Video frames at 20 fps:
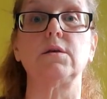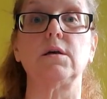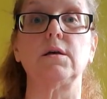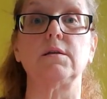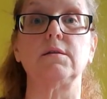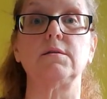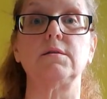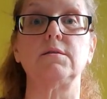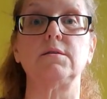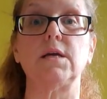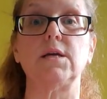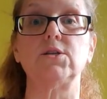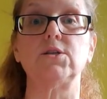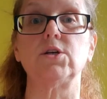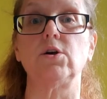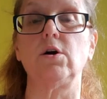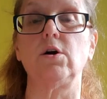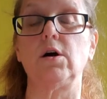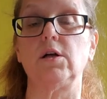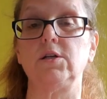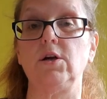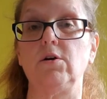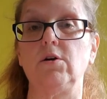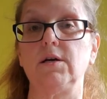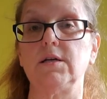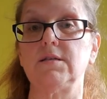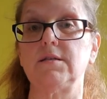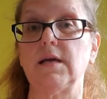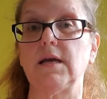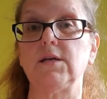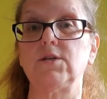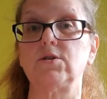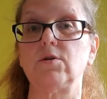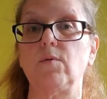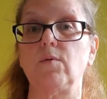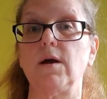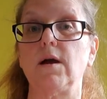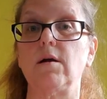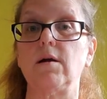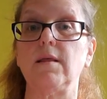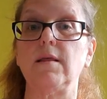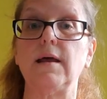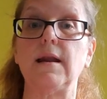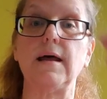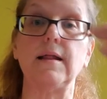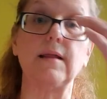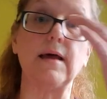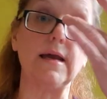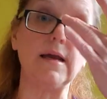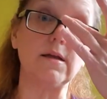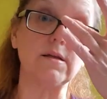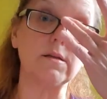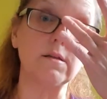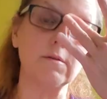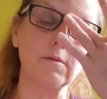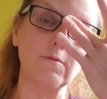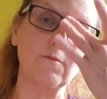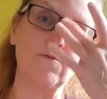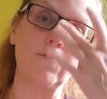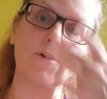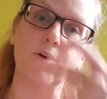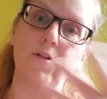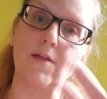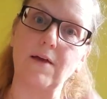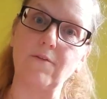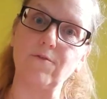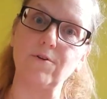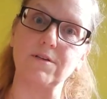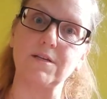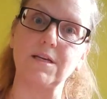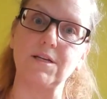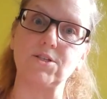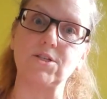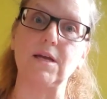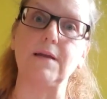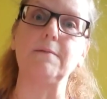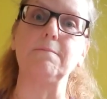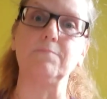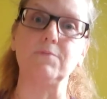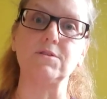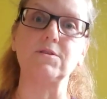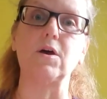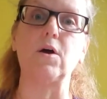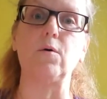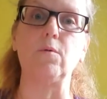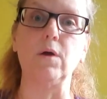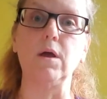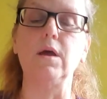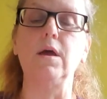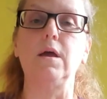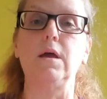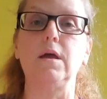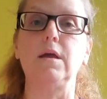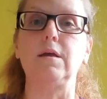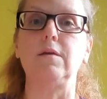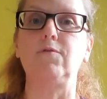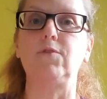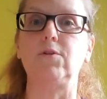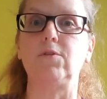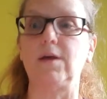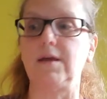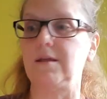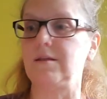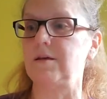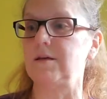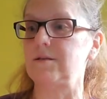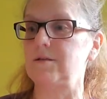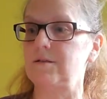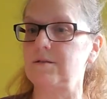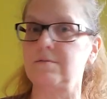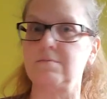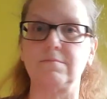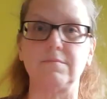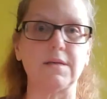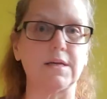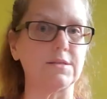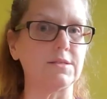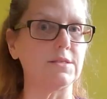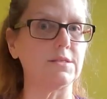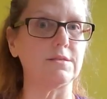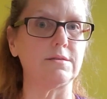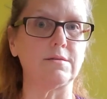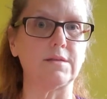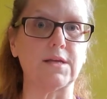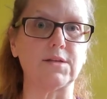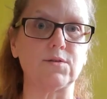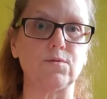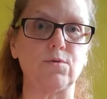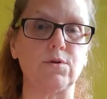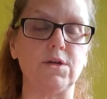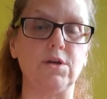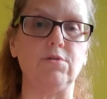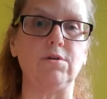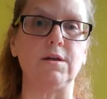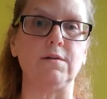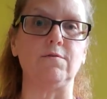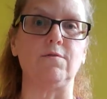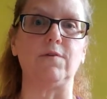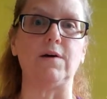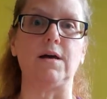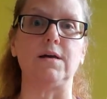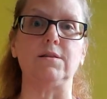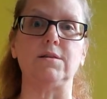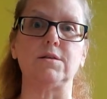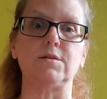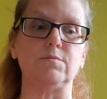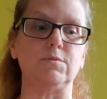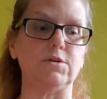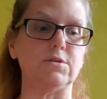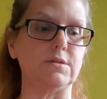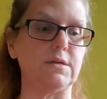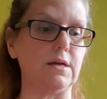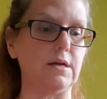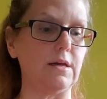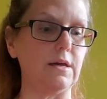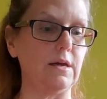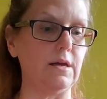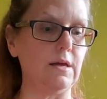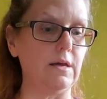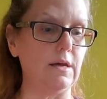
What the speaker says: a station called Yoga Sanctuary that I like for teaching. So if you like this, that's where you can find this music.